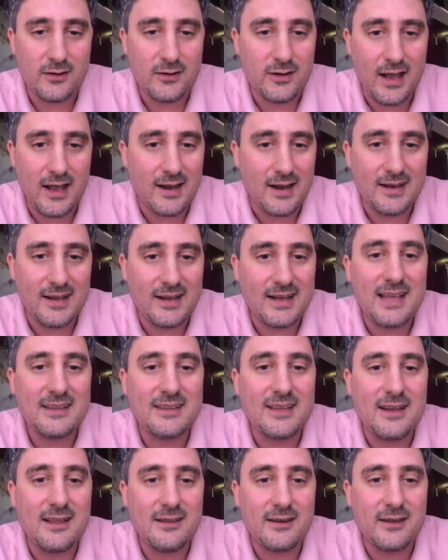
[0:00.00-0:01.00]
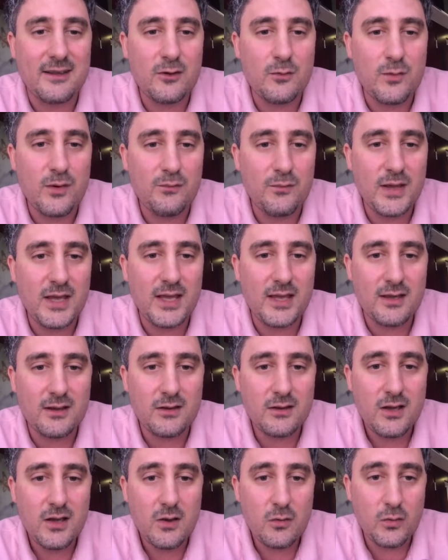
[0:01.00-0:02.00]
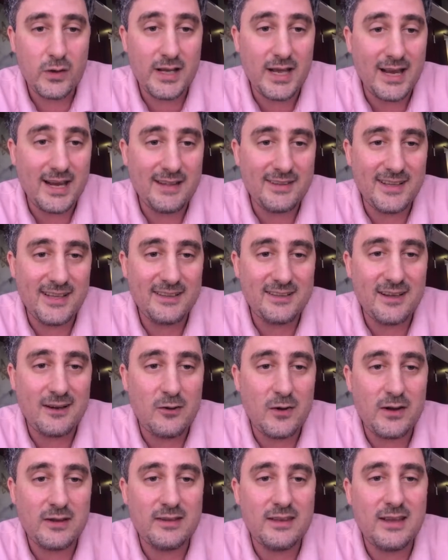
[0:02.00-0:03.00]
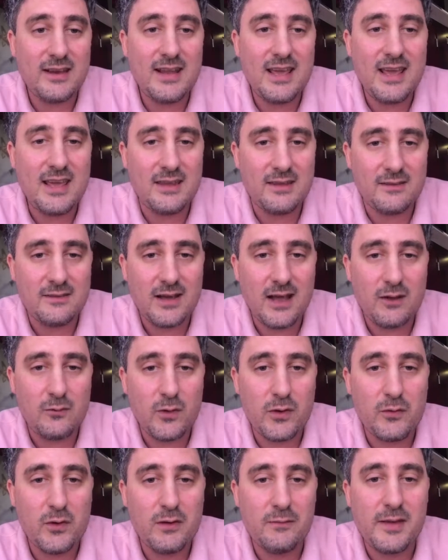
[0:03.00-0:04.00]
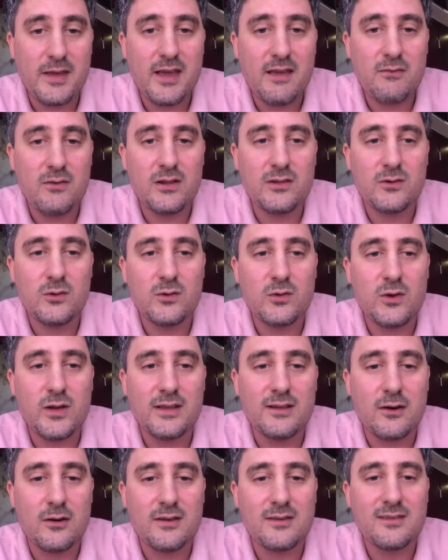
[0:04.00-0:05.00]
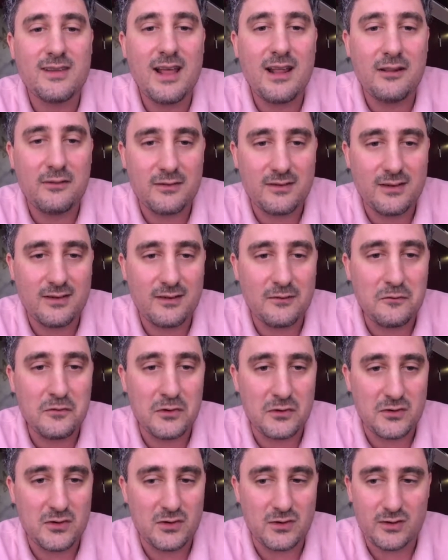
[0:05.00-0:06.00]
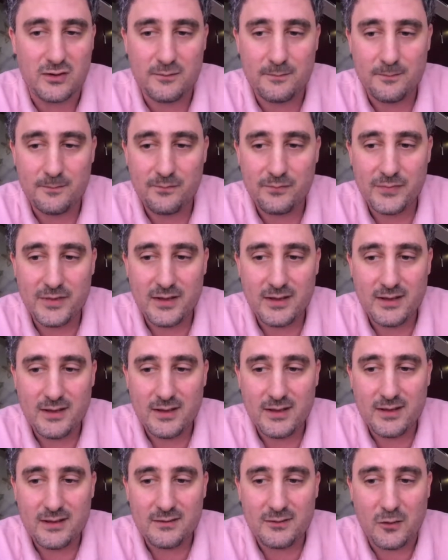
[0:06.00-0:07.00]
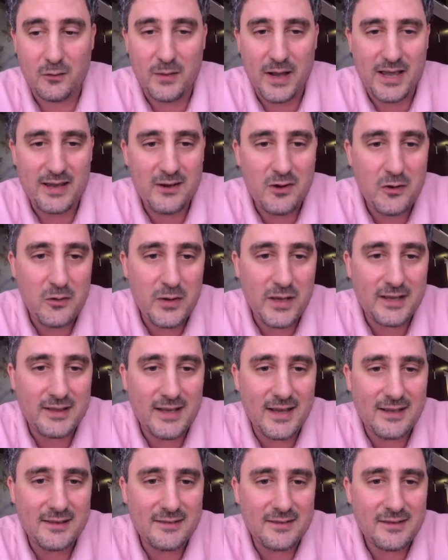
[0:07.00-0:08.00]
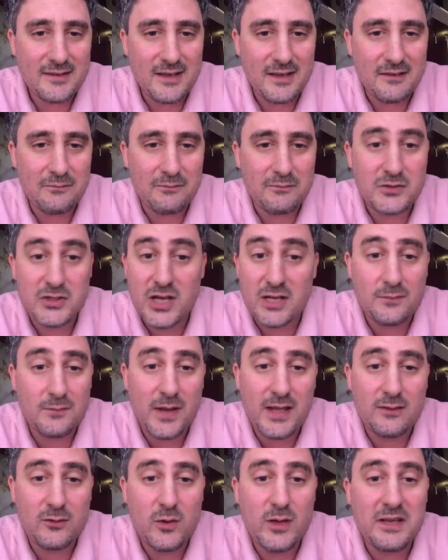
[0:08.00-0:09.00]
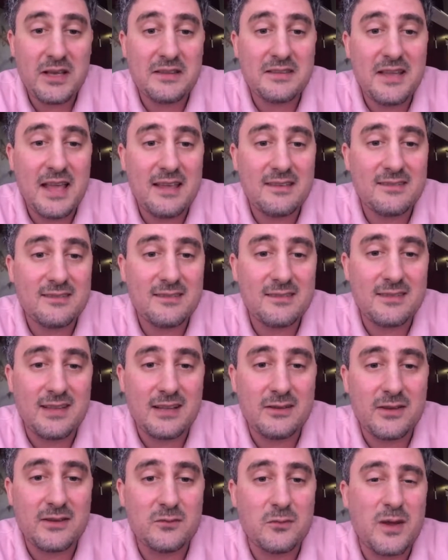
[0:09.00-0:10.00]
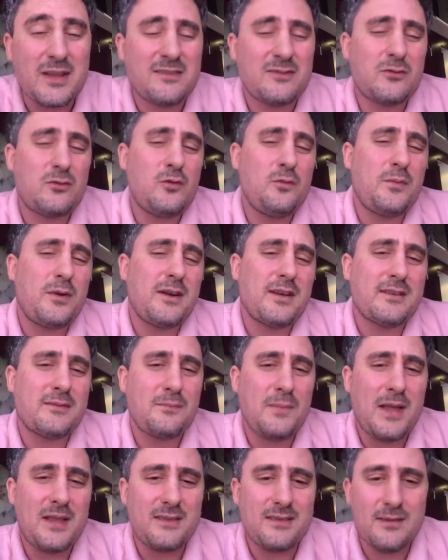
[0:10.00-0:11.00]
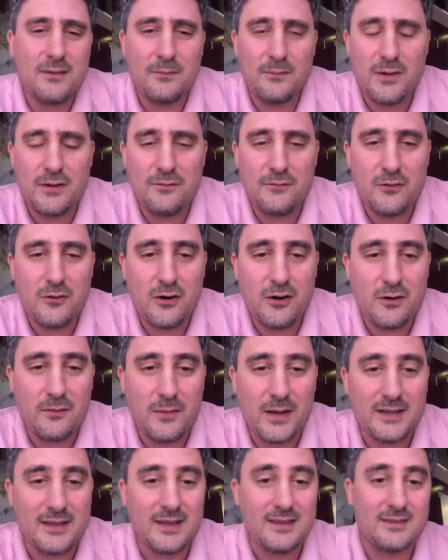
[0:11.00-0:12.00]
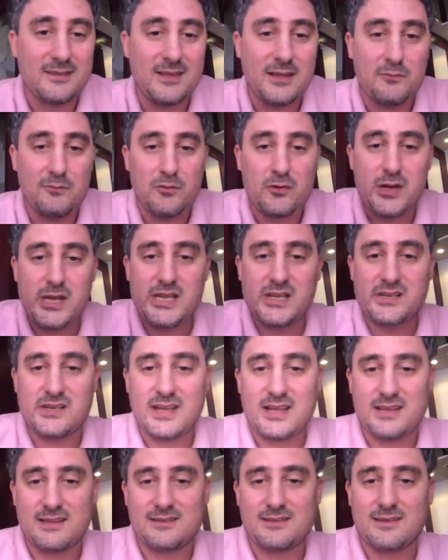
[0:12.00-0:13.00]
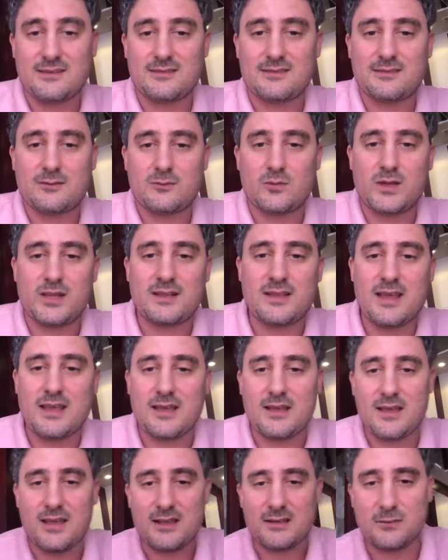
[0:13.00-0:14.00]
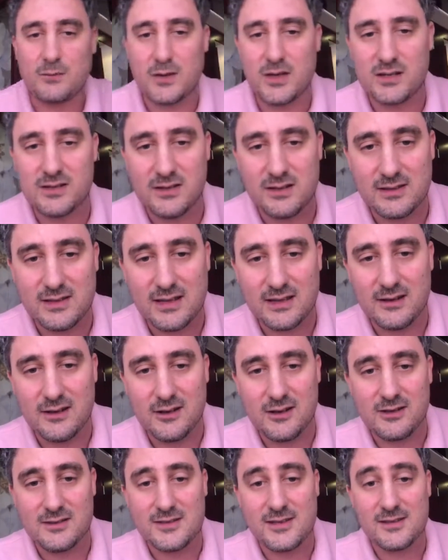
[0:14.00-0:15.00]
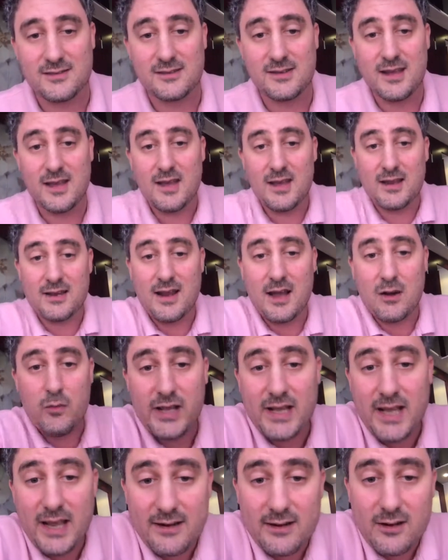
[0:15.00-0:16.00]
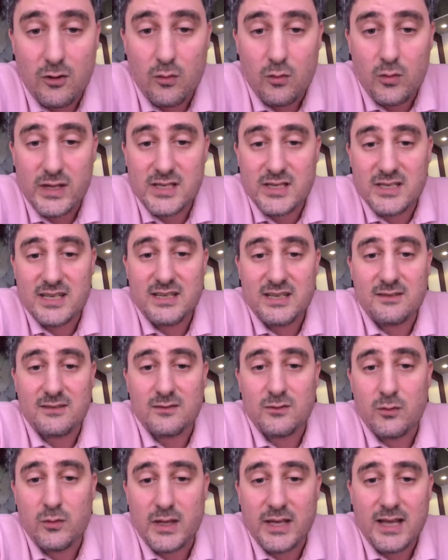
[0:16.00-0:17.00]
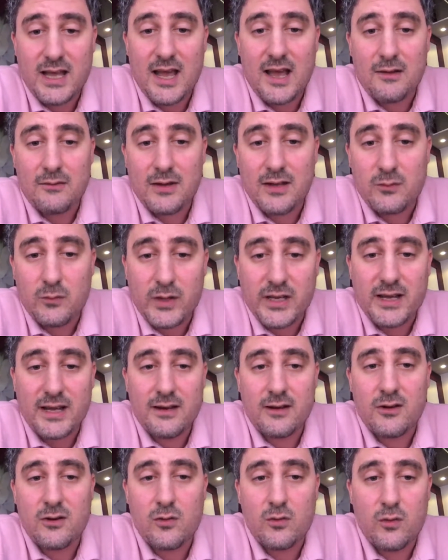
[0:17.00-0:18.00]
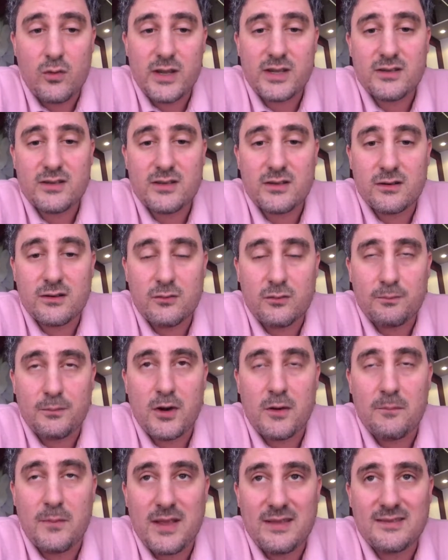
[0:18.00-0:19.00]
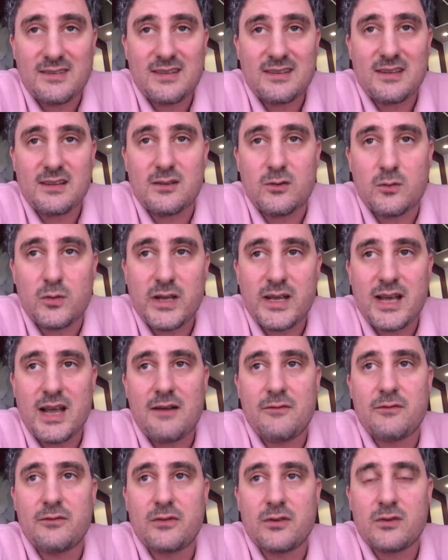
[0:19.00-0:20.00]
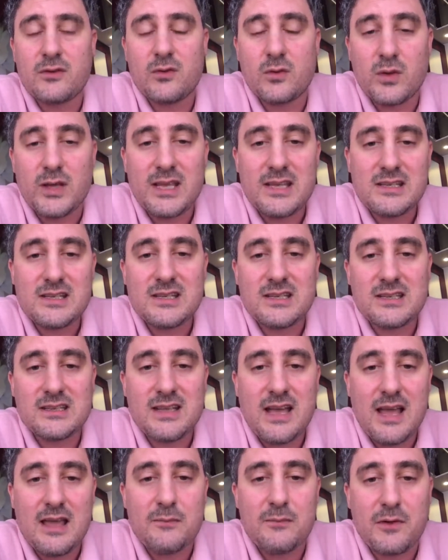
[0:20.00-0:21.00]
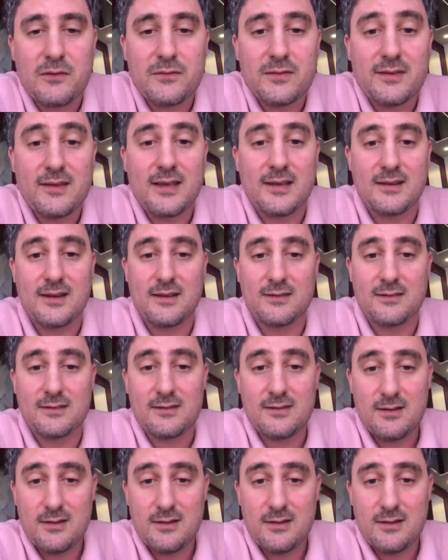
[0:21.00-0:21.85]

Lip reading: and get another human being. We can edit our DNA and we will be able to do it ourselves in the future. So by knowing that, just by doing a test that it was super expensive before, but it depreciates with the exponential technologies, now we can know which genes do we have and we can know which propensity do we have to each type of sickness.